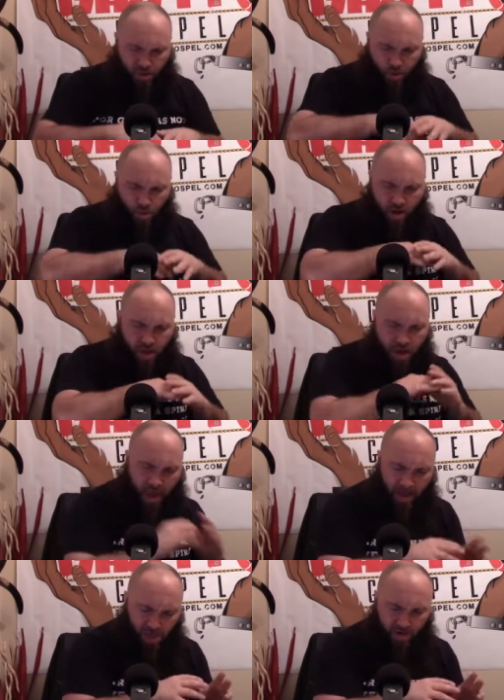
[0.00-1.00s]
so
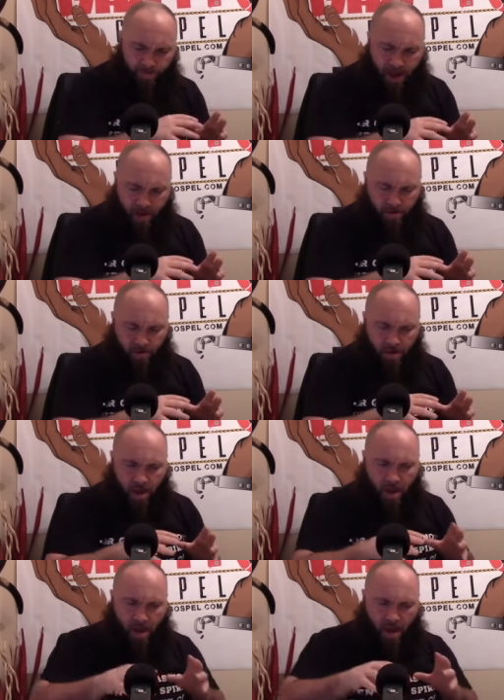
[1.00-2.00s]
Asia Minor,
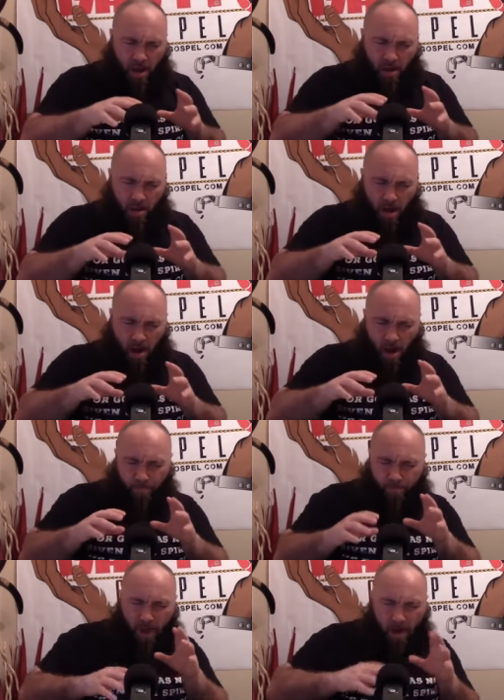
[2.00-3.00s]
and
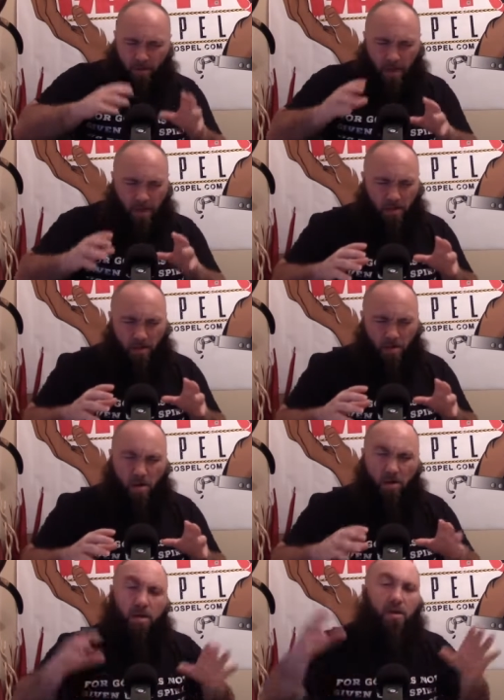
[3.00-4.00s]
I'm paralleling it
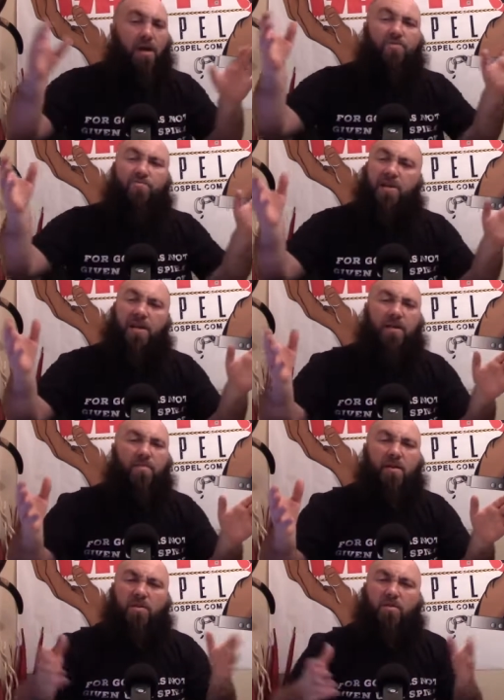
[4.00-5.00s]
all, and that's when it
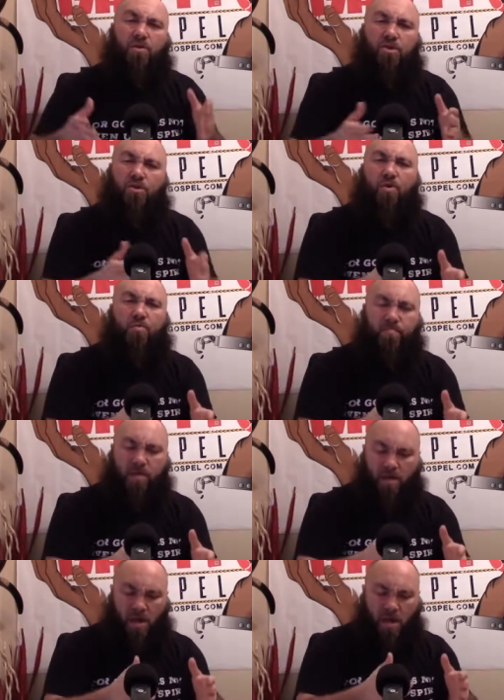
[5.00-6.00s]
hit me. The Lord showed
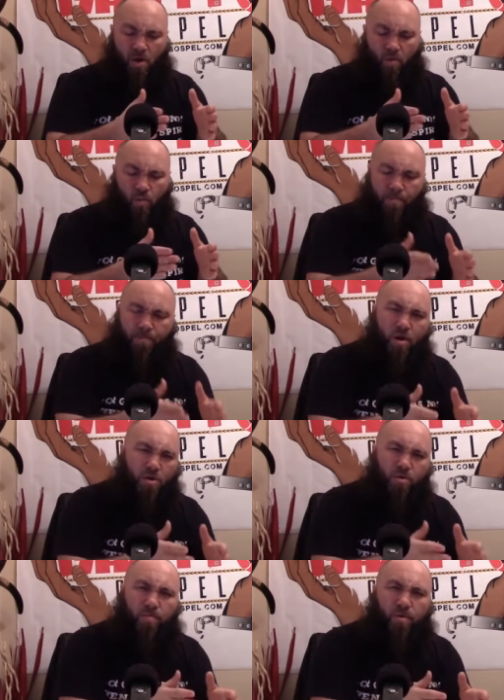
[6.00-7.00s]
me what
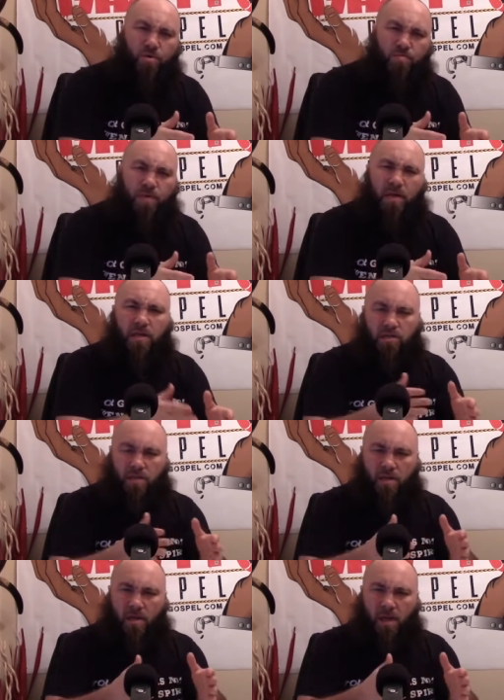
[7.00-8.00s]
Pergamos
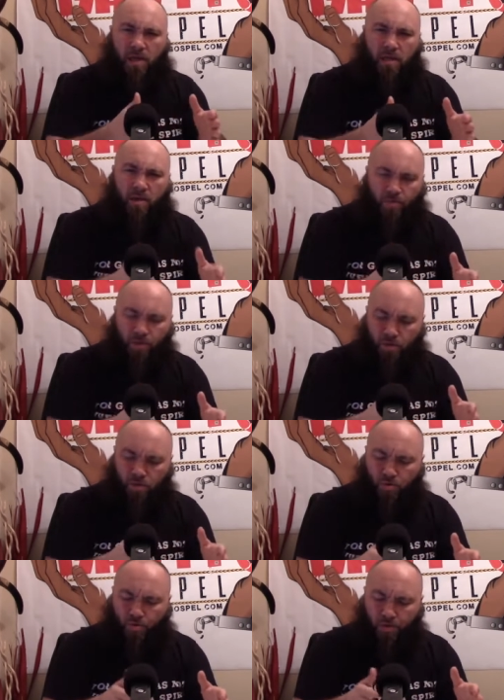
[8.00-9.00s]
means in the
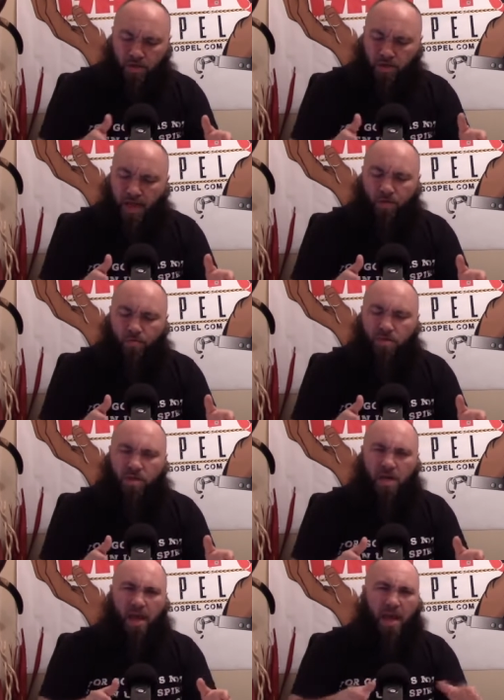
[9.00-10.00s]
original Greek
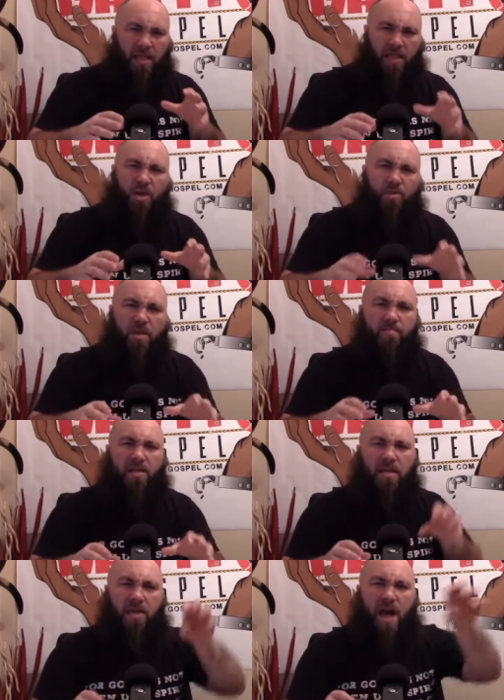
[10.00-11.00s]
language. It literally
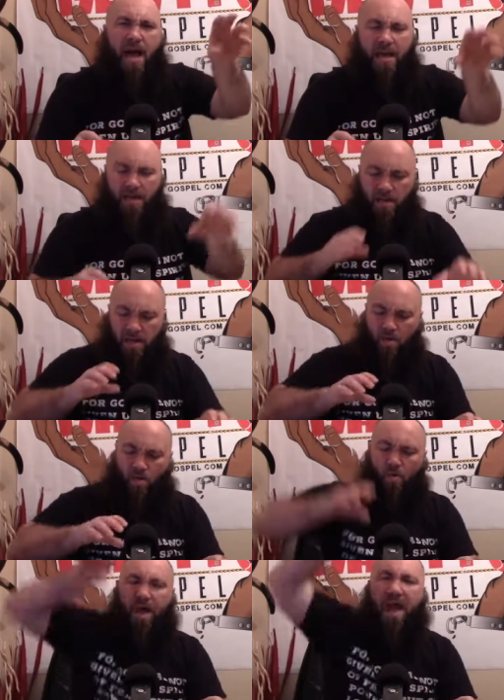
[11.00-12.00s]
means height
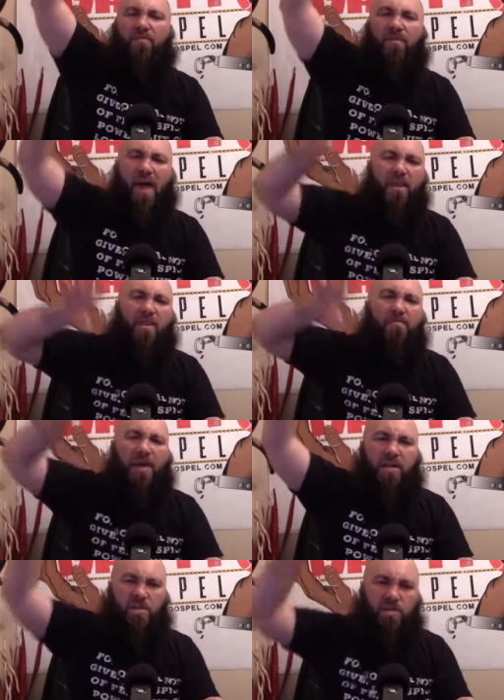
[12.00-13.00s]
or
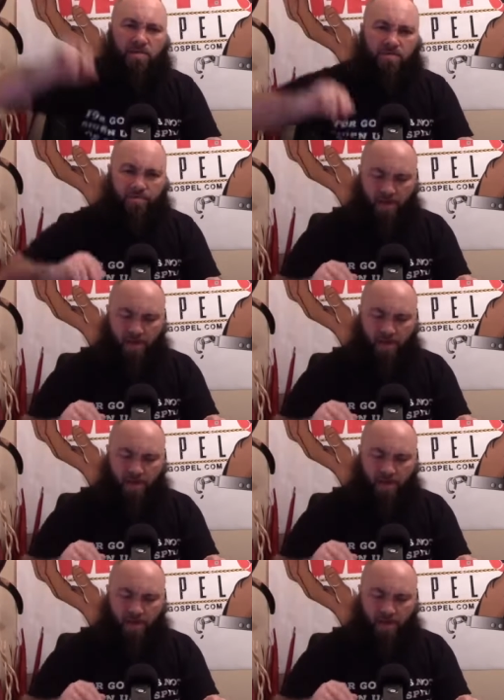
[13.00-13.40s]
elevation.